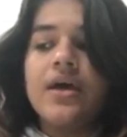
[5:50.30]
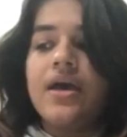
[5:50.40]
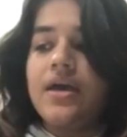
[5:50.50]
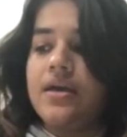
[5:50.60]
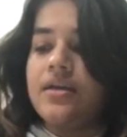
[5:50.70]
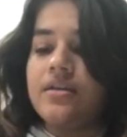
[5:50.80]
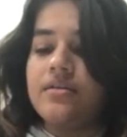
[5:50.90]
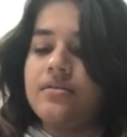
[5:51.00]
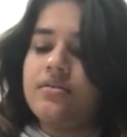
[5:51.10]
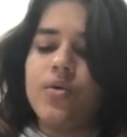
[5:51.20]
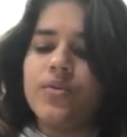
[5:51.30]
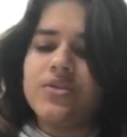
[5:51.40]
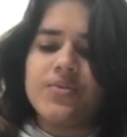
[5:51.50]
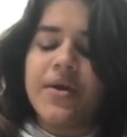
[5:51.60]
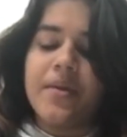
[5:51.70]
and no
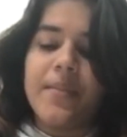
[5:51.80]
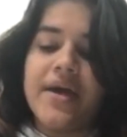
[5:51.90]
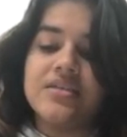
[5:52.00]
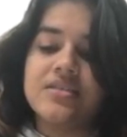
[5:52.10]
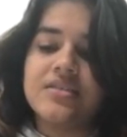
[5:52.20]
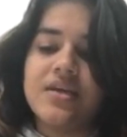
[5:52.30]
one's wearing masks